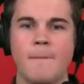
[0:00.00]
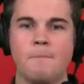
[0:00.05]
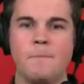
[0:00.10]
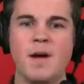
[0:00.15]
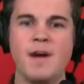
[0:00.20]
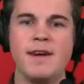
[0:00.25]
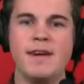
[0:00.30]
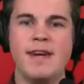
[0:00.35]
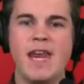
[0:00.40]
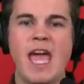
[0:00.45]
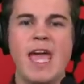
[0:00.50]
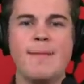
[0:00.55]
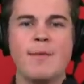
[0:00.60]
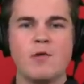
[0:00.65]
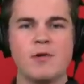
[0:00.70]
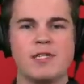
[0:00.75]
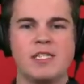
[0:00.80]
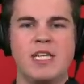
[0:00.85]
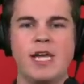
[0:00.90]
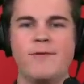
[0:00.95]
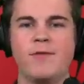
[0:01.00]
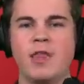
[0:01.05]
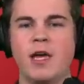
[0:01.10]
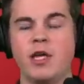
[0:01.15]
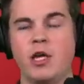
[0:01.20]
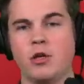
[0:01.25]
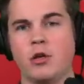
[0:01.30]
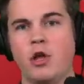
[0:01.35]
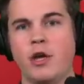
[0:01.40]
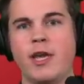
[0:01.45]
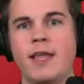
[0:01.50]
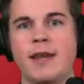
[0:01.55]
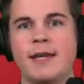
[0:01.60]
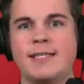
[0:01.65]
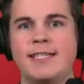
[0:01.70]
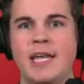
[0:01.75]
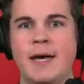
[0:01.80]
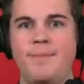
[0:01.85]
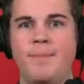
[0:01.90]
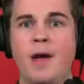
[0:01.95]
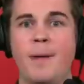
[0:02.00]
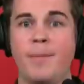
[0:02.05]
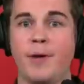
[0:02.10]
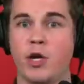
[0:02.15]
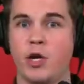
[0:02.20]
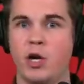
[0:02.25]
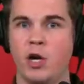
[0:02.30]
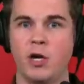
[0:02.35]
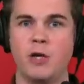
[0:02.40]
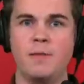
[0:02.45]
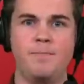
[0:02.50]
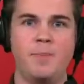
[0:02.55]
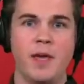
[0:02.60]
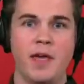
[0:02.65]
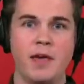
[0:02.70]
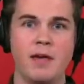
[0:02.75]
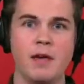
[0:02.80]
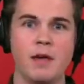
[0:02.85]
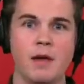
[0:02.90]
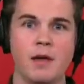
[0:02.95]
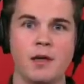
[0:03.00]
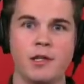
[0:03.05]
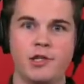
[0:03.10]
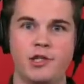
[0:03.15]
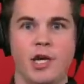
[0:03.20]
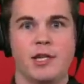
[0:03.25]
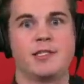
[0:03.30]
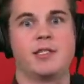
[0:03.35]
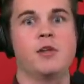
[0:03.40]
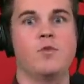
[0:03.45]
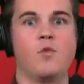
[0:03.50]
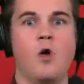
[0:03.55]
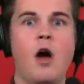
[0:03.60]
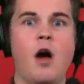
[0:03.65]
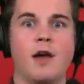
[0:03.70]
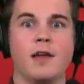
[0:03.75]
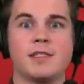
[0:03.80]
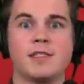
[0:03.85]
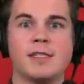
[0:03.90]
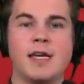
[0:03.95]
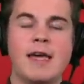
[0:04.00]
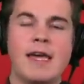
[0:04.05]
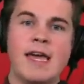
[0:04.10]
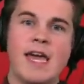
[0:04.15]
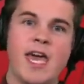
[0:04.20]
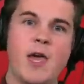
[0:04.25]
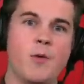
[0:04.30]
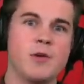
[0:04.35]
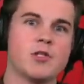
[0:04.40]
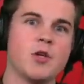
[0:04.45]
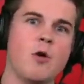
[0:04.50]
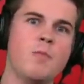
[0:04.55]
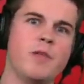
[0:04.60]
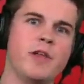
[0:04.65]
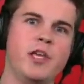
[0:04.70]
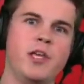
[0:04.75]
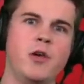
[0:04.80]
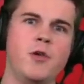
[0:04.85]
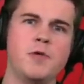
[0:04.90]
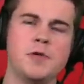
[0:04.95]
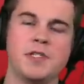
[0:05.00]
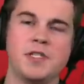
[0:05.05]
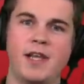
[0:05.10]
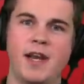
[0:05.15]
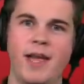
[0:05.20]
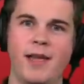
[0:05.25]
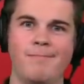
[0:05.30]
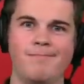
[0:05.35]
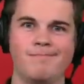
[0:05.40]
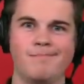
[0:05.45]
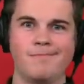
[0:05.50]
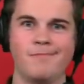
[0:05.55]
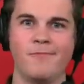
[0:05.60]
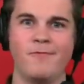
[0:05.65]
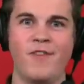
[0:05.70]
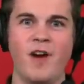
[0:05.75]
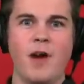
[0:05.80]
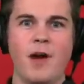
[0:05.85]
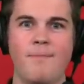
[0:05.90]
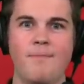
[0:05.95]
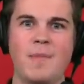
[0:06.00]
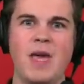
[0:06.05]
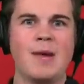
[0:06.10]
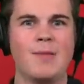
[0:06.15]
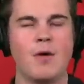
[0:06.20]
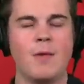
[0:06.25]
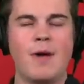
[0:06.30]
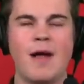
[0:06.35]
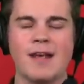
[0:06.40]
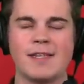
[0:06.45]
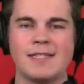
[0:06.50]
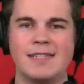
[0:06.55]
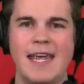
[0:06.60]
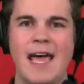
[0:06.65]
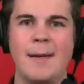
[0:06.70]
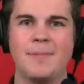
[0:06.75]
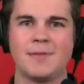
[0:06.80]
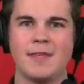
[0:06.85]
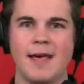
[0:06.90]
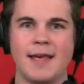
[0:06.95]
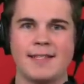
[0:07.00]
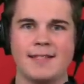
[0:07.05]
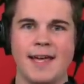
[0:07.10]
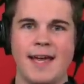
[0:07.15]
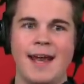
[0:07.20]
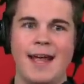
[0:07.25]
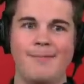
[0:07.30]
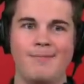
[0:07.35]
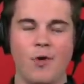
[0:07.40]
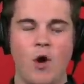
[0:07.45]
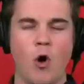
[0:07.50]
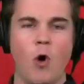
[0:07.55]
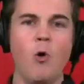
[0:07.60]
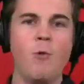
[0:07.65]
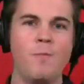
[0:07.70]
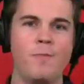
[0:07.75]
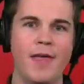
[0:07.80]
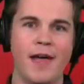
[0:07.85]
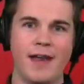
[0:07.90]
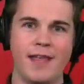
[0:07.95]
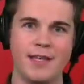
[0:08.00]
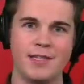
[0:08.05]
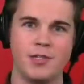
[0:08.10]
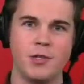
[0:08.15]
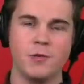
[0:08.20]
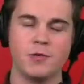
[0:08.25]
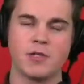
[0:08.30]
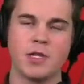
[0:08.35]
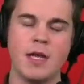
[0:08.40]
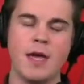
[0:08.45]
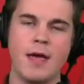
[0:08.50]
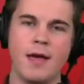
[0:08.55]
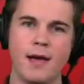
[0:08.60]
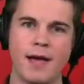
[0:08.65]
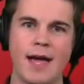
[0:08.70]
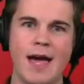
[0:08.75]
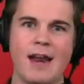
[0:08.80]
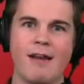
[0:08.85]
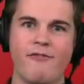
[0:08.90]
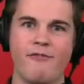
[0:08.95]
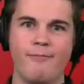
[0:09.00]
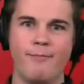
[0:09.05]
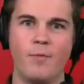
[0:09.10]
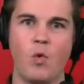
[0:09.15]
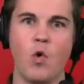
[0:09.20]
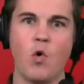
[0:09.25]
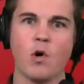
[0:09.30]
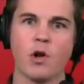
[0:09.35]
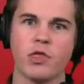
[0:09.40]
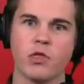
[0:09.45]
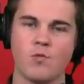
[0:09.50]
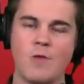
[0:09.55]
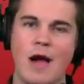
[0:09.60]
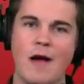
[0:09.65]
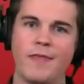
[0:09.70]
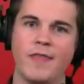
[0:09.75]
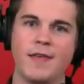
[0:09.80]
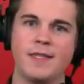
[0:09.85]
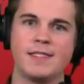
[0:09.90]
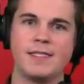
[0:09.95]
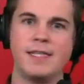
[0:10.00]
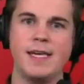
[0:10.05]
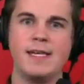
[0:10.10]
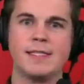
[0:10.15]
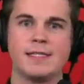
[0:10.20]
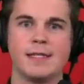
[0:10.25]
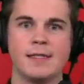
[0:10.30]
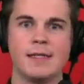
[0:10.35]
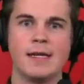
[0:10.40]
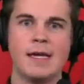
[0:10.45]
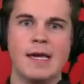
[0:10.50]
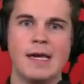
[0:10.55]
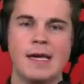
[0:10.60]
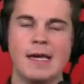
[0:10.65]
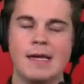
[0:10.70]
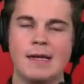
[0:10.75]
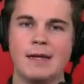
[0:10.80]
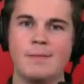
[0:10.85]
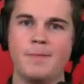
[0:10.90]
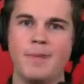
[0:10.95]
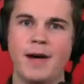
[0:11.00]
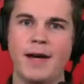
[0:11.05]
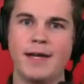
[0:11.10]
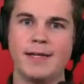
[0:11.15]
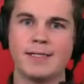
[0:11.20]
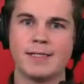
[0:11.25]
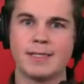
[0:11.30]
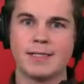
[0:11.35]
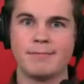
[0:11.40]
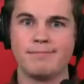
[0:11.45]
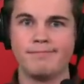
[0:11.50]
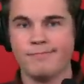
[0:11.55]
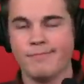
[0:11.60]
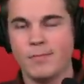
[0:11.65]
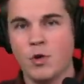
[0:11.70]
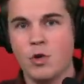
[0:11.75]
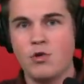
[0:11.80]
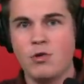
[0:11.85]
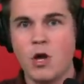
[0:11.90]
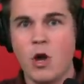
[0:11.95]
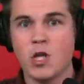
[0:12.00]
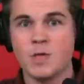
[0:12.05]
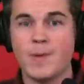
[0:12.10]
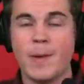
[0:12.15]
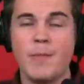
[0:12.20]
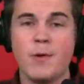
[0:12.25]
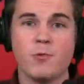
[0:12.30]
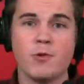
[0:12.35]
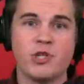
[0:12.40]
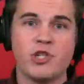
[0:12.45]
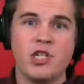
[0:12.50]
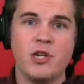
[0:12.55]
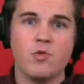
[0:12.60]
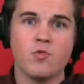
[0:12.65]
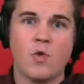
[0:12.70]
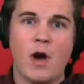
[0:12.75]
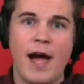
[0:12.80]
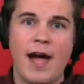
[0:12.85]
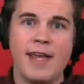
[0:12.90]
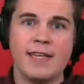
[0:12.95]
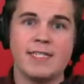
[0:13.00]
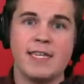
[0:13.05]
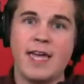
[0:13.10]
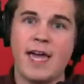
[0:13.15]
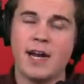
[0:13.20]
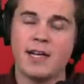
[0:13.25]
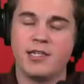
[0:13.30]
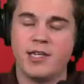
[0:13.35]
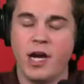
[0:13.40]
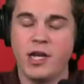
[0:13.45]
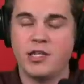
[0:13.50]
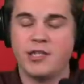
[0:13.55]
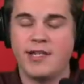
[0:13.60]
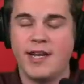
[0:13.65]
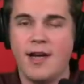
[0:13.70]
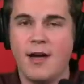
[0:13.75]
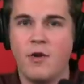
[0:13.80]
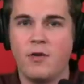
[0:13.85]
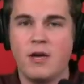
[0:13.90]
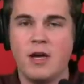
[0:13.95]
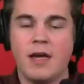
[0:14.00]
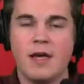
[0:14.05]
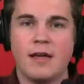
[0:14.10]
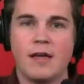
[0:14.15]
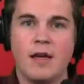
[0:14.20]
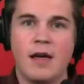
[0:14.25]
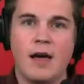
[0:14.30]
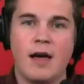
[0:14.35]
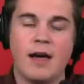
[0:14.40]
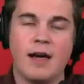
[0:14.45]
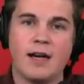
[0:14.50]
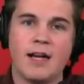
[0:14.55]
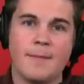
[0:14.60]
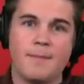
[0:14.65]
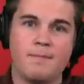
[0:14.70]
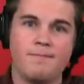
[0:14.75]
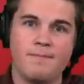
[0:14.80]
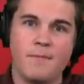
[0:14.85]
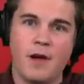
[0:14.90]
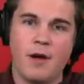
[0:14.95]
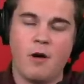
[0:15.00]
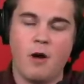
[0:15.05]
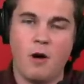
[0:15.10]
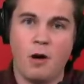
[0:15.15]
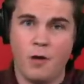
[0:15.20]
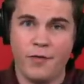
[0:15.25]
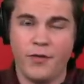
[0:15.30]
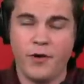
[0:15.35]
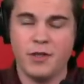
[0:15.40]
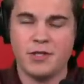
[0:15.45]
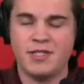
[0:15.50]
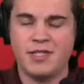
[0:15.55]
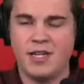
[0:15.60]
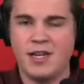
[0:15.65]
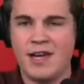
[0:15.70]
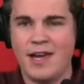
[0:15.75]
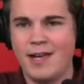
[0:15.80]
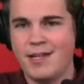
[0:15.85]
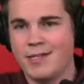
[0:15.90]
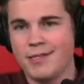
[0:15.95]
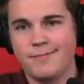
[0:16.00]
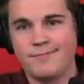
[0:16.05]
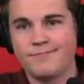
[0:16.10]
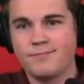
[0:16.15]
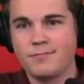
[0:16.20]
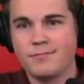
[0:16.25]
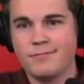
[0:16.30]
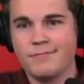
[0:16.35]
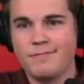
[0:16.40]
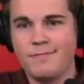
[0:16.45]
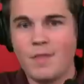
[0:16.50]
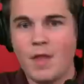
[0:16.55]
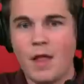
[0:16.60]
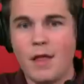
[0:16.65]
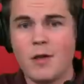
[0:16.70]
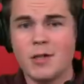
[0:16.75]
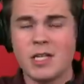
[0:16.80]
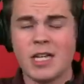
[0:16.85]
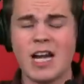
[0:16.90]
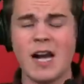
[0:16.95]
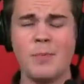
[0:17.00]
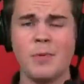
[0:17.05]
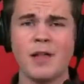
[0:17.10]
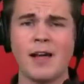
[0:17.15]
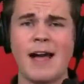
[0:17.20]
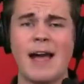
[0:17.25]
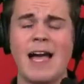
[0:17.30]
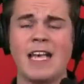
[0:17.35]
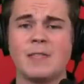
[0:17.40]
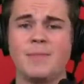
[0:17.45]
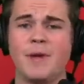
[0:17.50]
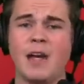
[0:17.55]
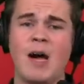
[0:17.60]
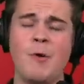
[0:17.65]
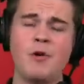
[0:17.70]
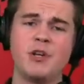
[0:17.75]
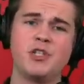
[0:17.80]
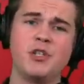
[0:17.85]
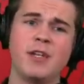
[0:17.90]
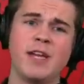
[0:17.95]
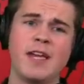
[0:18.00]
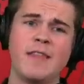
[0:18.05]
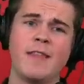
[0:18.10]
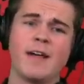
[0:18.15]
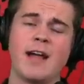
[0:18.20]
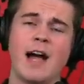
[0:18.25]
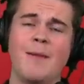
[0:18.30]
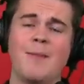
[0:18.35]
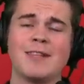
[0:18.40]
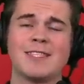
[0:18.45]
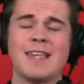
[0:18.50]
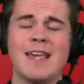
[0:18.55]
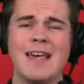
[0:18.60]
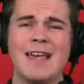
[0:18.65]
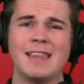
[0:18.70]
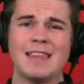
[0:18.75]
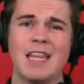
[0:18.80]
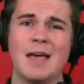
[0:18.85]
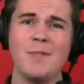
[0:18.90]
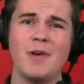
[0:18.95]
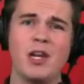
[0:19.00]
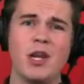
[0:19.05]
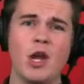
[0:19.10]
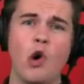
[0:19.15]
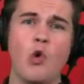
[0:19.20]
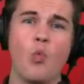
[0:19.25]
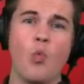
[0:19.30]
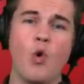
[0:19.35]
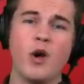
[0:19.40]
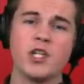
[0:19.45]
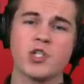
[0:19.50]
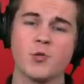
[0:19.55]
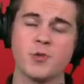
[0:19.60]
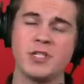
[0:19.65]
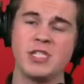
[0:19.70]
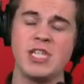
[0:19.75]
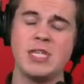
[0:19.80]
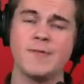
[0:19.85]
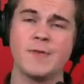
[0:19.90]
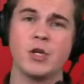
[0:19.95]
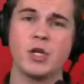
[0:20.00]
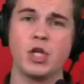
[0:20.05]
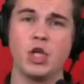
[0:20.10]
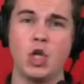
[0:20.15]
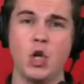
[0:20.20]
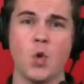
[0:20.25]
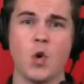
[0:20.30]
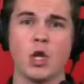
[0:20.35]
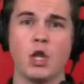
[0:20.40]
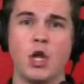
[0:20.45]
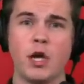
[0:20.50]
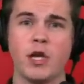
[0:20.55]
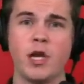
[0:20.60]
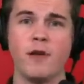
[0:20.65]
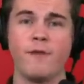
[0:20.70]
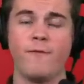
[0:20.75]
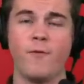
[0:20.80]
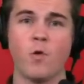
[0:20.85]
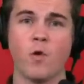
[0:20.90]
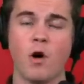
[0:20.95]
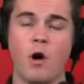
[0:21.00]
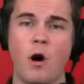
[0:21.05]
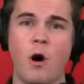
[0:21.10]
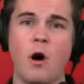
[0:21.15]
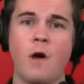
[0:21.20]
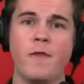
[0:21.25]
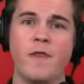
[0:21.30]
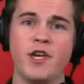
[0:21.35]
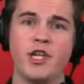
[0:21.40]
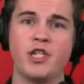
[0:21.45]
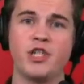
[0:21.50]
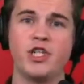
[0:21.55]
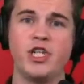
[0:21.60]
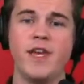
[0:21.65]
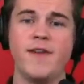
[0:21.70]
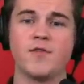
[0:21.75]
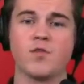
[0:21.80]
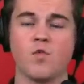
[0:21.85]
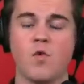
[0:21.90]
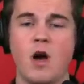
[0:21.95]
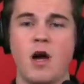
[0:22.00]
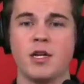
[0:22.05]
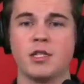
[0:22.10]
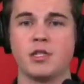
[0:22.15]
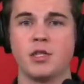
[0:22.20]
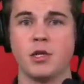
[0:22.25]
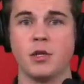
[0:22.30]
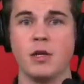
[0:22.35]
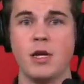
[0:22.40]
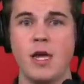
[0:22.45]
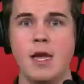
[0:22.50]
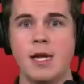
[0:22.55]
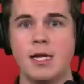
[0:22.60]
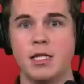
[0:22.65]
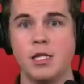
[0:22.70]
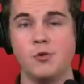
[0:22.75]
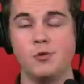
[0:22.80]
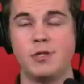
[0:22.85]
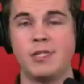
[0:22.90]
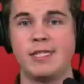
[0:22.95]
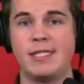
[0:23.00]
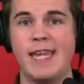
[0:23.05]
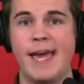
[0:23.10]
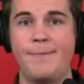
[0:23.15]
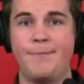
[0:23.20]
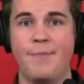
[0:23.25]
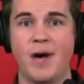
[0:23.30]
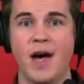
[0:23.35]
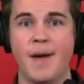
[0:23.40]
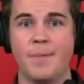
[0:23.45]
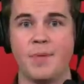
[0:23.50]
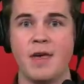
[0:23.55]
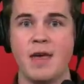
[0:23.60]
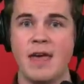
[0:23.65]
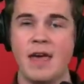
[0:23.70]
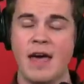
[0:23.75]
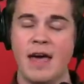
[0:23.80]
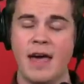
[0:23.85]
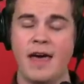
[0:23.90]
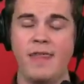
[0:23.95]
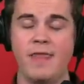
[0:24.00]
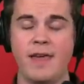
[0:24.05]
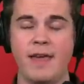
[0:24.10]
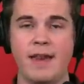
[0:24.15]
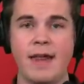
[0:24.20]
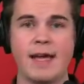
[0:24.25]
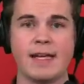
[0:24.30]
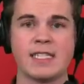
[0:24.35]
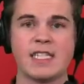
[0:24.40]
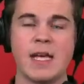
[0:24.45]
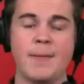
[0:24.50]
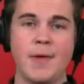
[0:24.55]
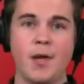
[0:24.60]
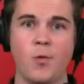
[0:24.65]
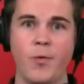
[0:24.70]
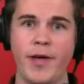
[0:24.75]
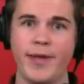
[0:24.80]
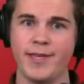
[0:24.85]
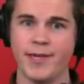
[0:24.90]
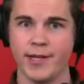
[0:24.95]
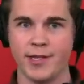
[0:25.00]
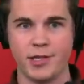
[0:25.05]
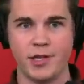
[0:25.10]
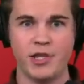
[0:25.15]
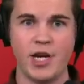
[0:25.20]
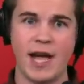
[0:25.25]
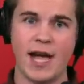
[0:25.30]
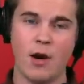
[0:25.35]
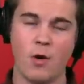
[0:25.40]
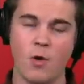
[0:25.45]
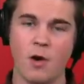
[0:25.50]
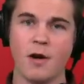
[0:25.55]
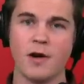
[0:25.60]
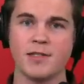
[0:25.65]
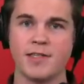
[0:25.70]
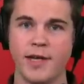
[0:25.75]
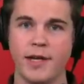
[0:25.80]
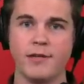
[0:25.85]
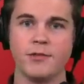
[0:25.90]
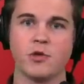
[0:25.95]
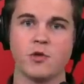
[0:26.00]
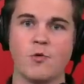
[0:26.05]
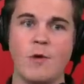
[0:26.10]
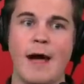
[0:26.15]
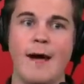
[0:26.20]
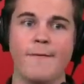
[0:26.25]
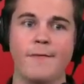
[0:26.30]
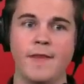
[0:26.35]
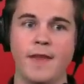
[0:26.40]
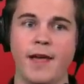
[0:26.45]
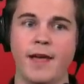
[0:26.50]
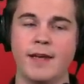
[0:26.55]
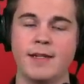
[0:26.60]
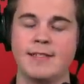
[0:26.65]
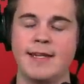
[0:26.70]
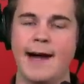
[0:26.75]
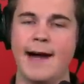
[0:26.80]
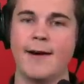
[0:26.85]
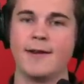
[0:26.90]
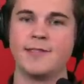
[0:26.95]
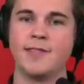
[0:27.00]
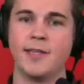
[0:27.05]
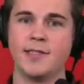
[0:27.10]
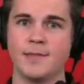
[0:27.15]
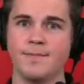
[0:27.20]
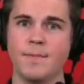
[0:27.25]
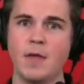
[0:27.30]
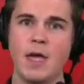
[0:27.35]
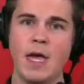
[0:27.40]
But name a receiver that you're looking to step up. It could be Justin Ross. He was only used in a very minimal amount of snaps last night. I hope that he's used kind of more throughout the season. But who knows? Maybe Rashee Rice. He had a touchdown on Thursday night. There's a couple of guys, but I want you to get in the comments. Let me know which receiver you are looking for on this Chiefs roster to step up in the next coming weeks against the Jaguars and throughout the entire season.